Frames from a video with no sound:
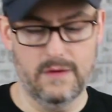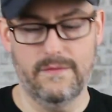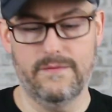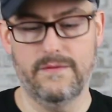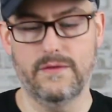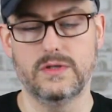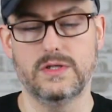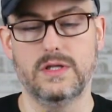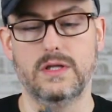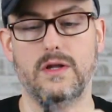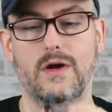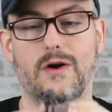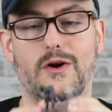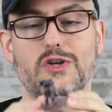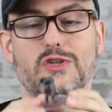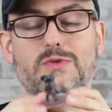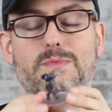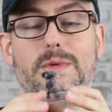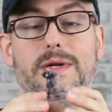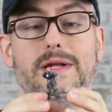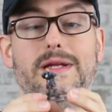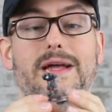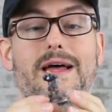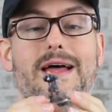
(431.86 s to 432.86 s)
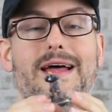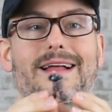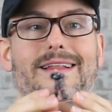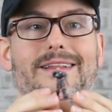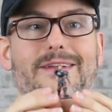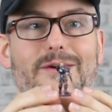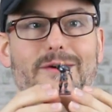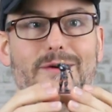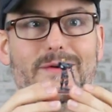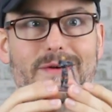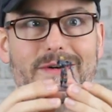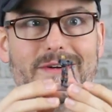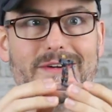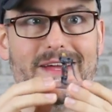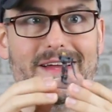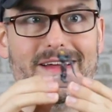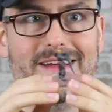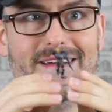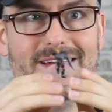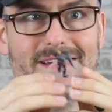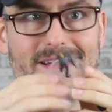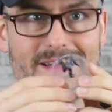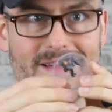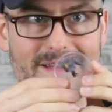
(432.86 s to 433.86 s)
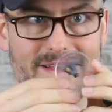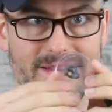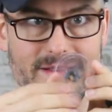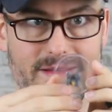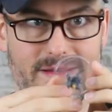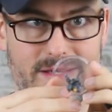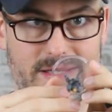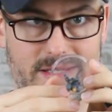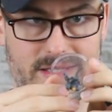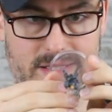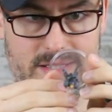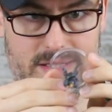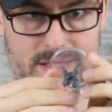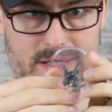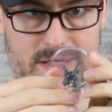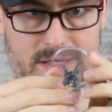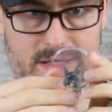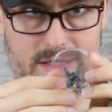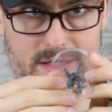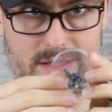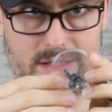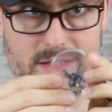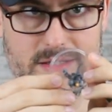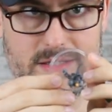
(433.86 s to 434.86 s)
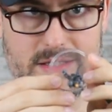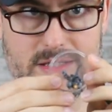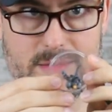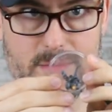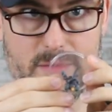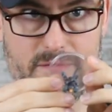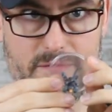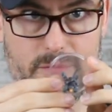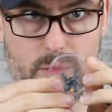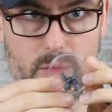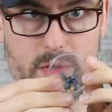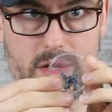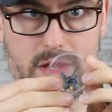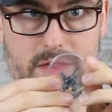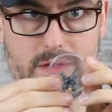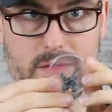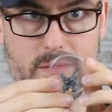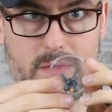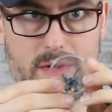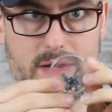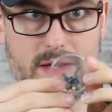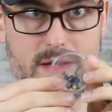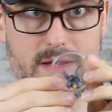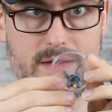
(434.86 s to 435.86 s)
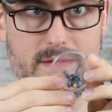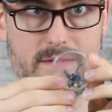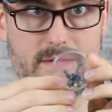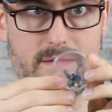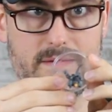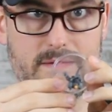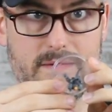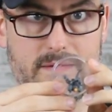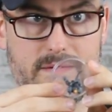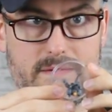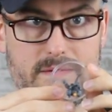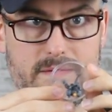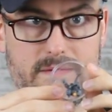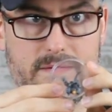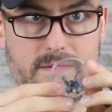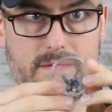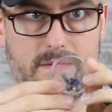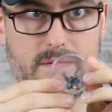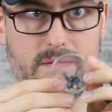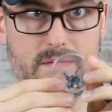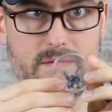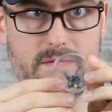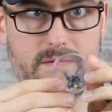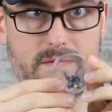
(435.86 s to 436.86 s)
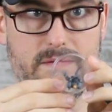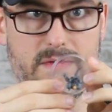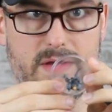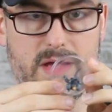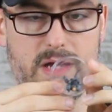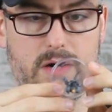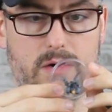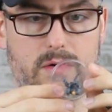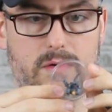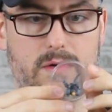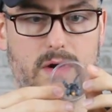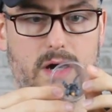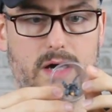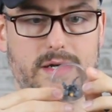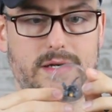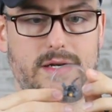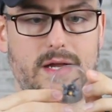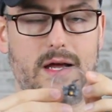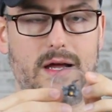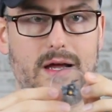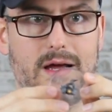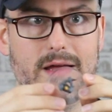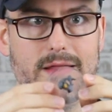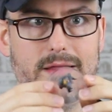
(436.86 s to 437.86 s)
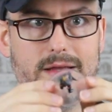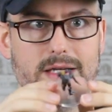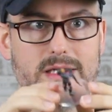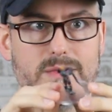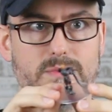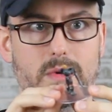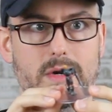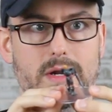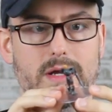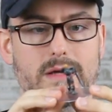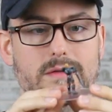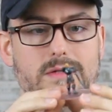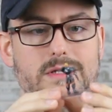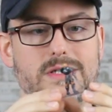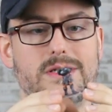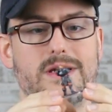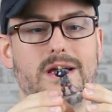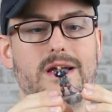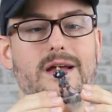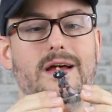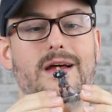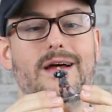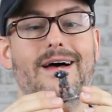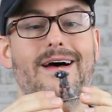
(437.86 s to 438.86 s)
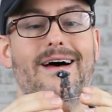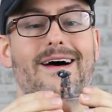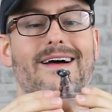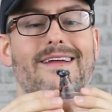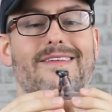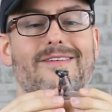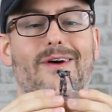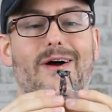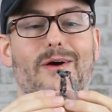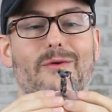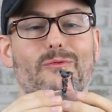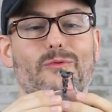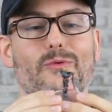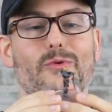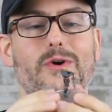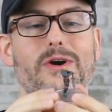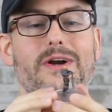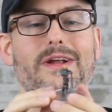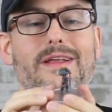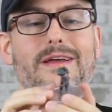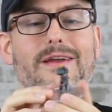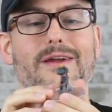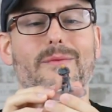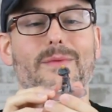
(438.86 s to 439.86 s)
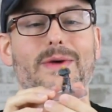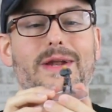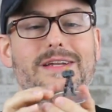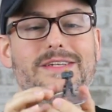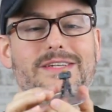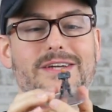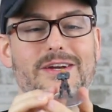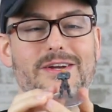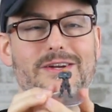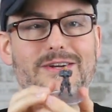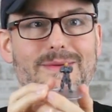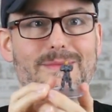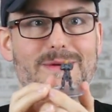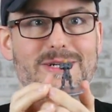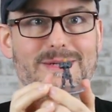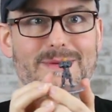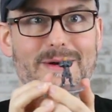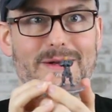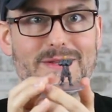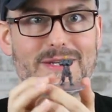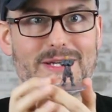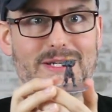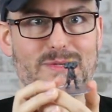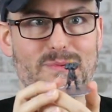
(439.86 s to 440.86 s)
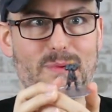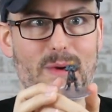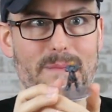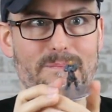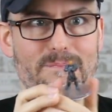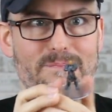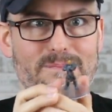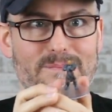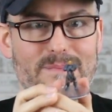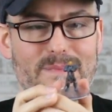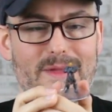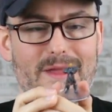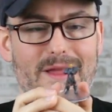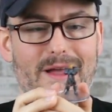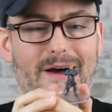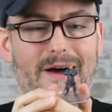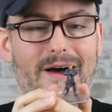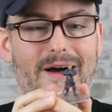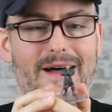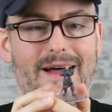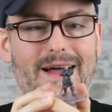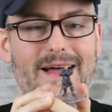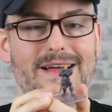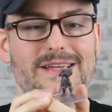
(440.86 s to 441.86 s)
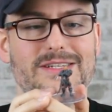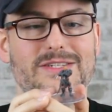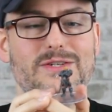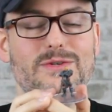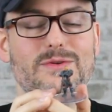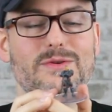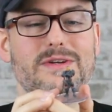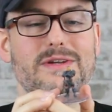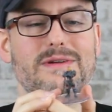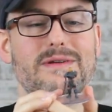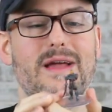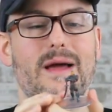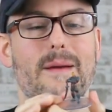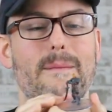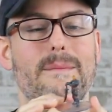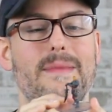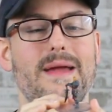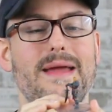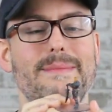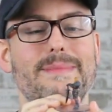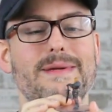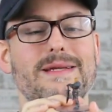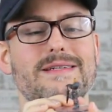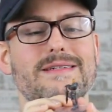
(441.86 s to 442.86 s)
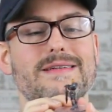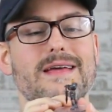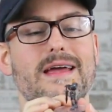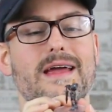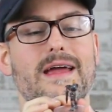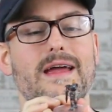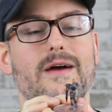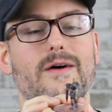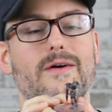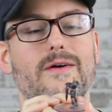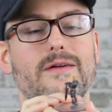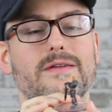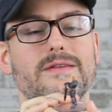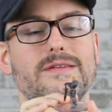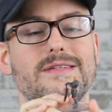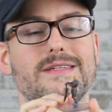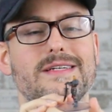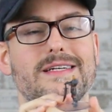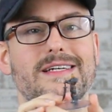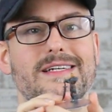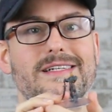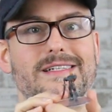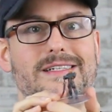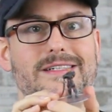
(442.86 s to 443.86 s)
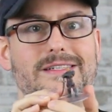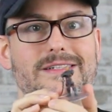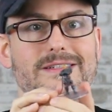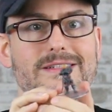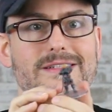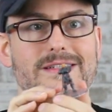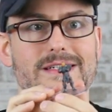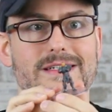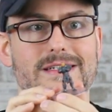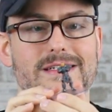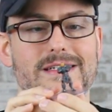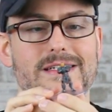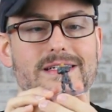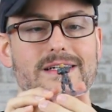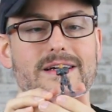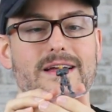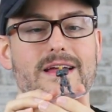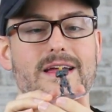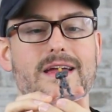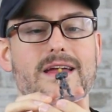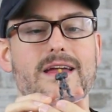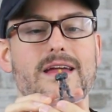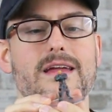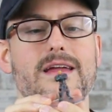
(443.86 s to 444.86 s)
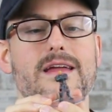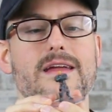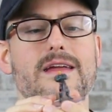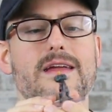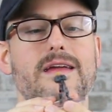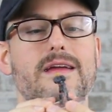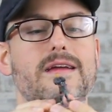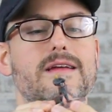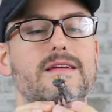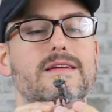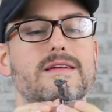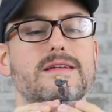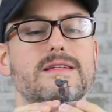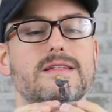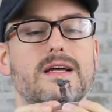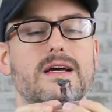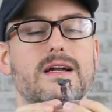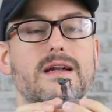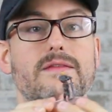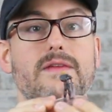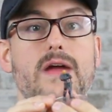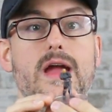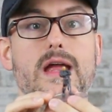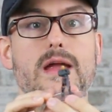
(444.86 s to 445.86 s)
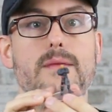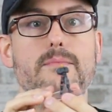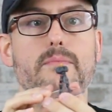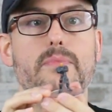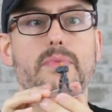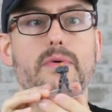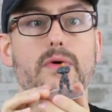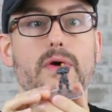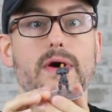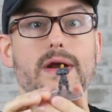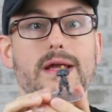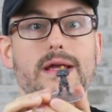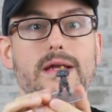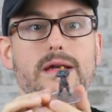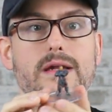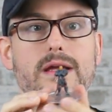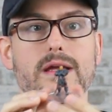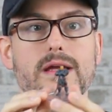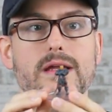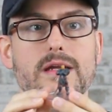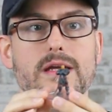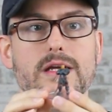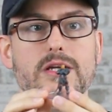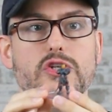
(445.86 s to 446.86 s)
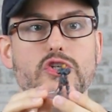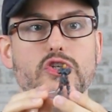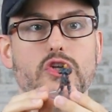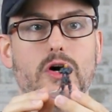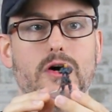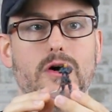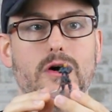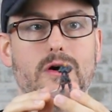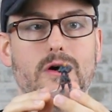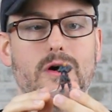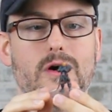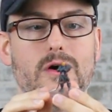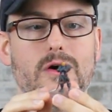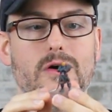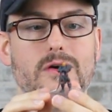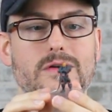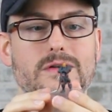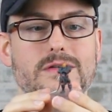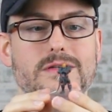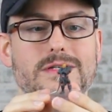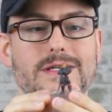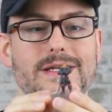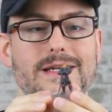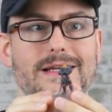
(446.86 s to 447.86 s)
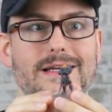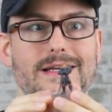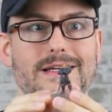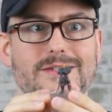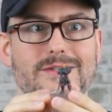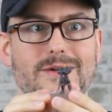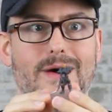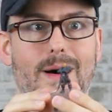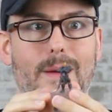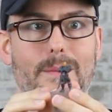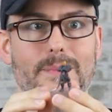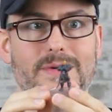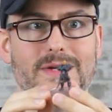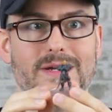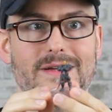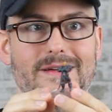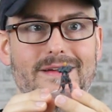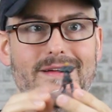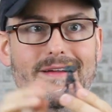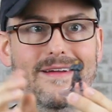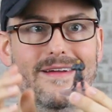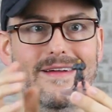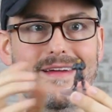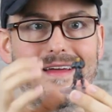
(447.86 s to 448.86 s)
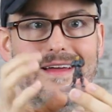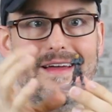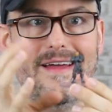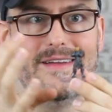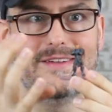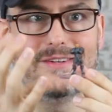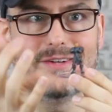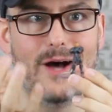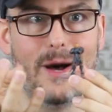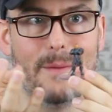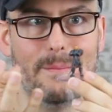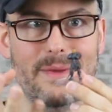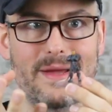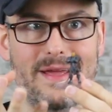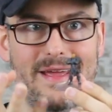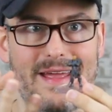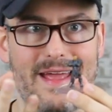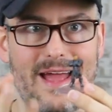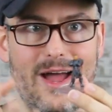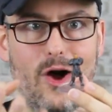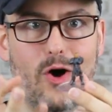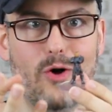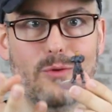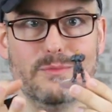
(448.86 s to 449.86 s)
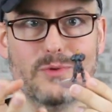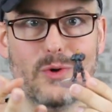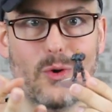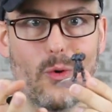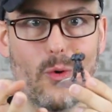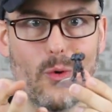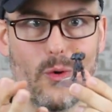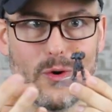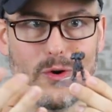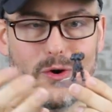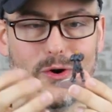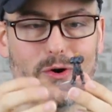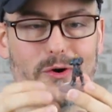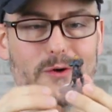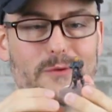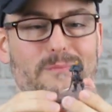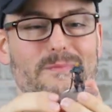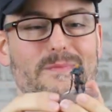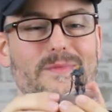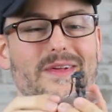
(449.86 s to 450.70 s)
first large mini. Hello. Okay. This is number 43, Veneranda, I think it's pronounced. So I really don't want to tell you too much about this one. As you can maybe tell, he is kind of a brain in a jar sitting atop a helmed horror.